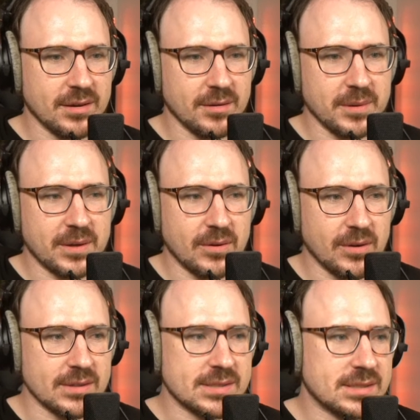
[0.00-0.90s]

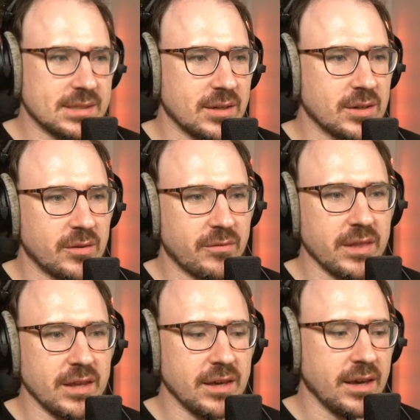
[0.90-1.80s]
because of
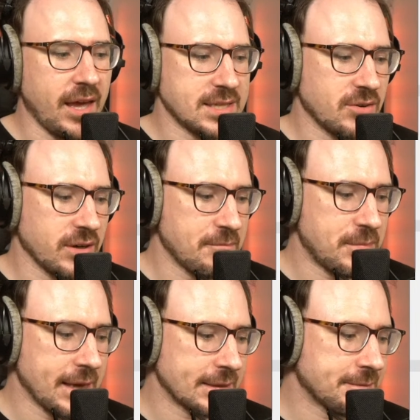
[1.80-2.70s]
the asteroid impact.